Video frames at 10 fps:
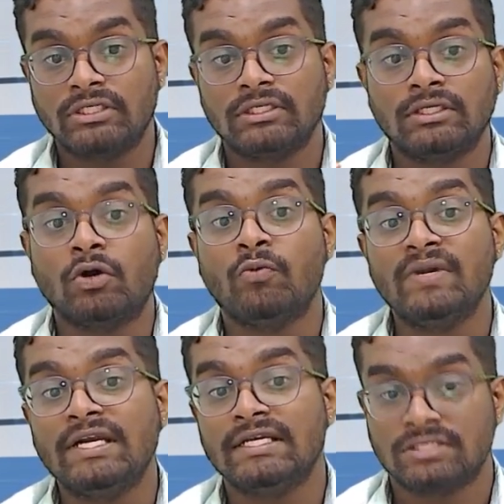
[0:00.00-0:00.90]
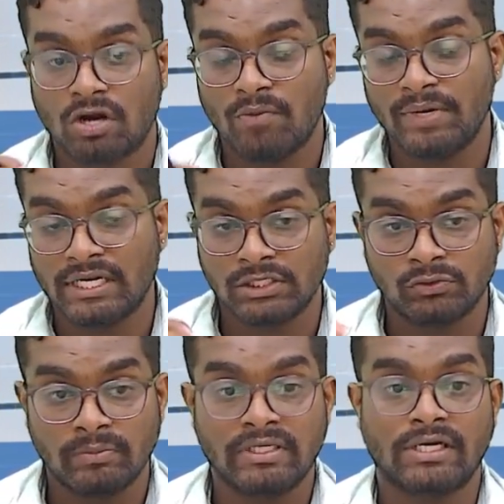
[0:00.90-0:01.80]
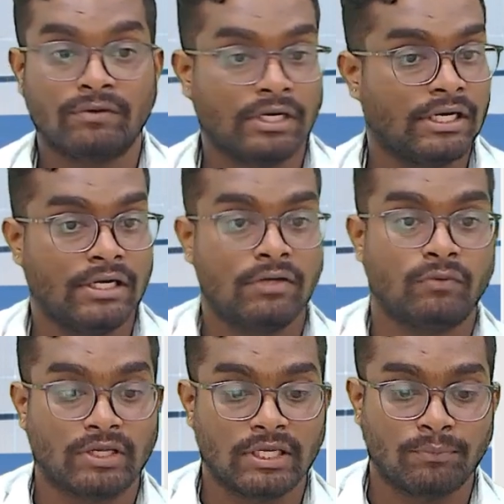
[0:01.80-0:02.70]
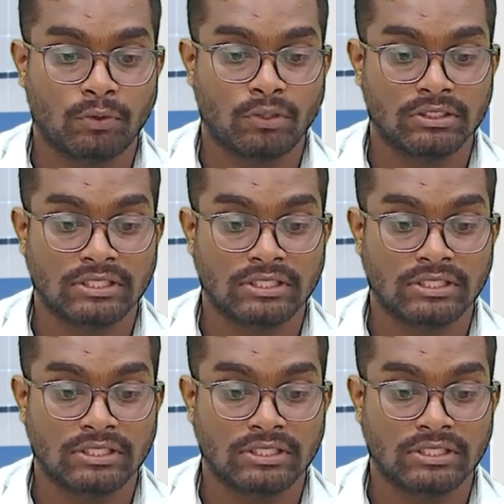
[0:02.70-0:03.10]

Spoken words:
that in how many days raw materials will be converted into work in progress.